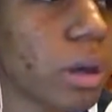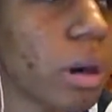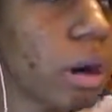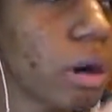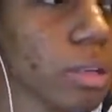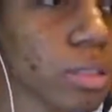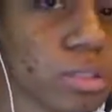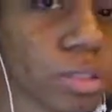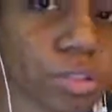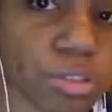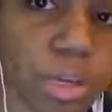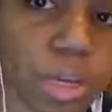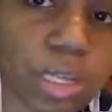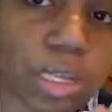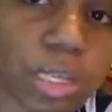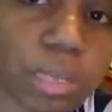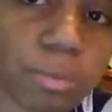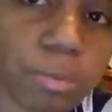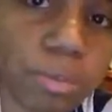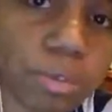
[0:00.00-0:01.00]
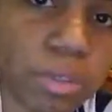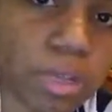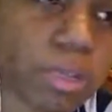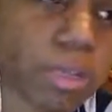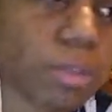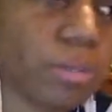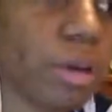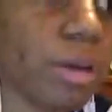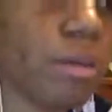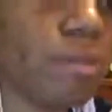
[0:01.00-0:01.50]
also try to keep your
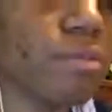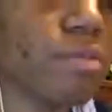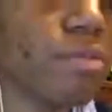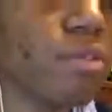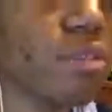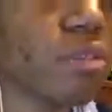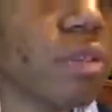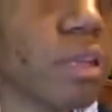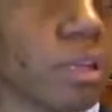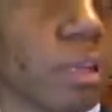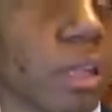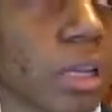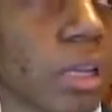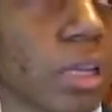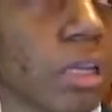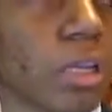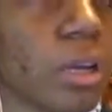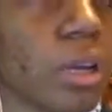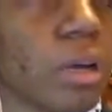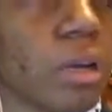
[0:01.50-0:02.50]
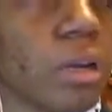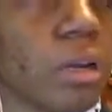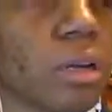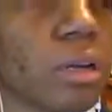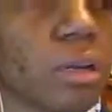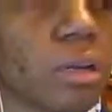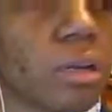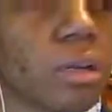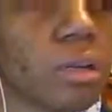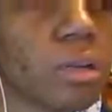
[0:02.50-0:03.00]
tattoo out of sunlight.
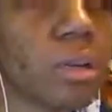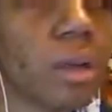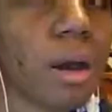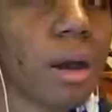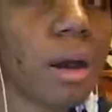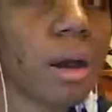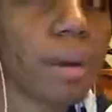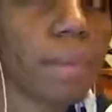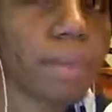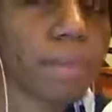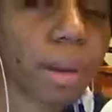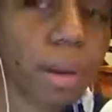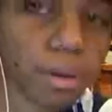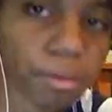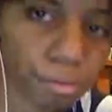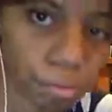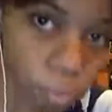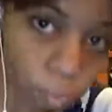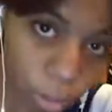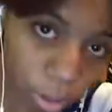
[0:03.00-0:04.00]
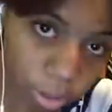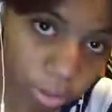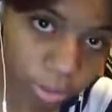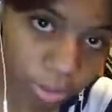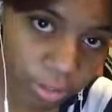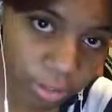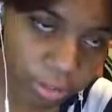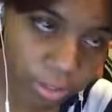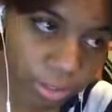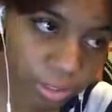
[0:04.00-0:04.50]
out of
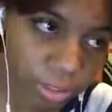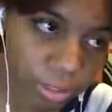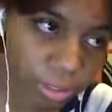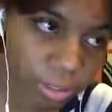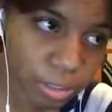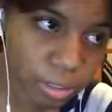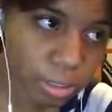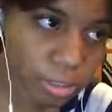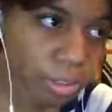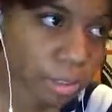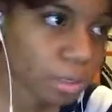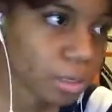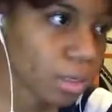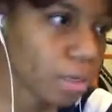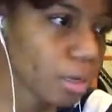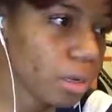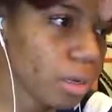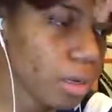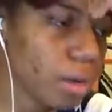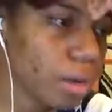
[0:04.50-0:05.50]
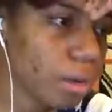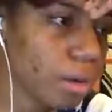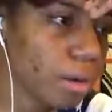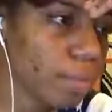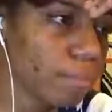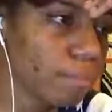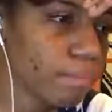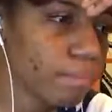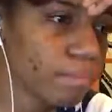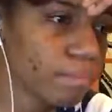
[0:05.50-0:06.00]
water.
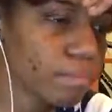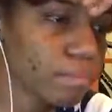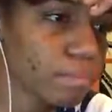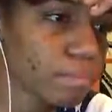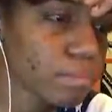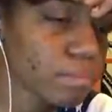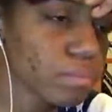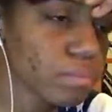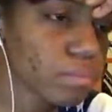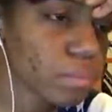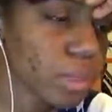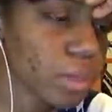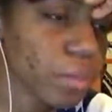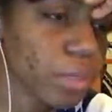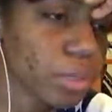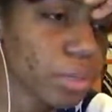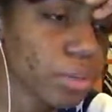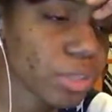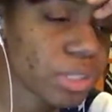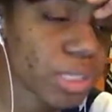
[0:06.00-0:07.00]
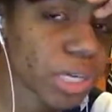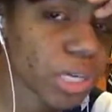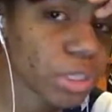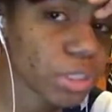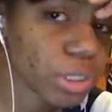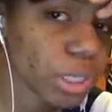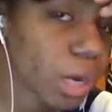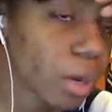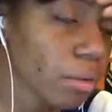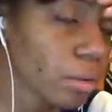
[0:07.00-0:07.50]
I mean, you can take a
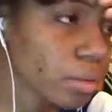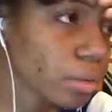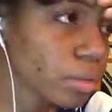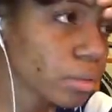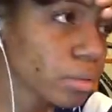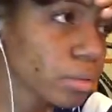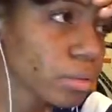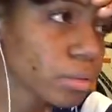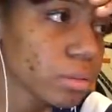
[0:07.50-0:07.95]
shower,